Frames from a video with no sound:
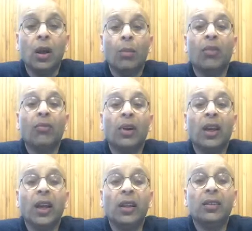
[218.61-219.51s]
But
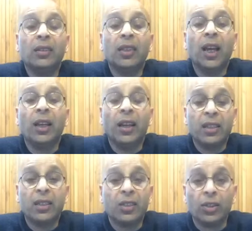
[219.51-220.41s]
forgetting is not
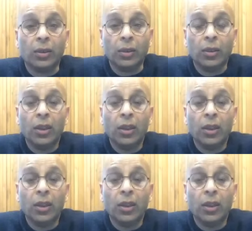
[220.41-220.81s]
necessary.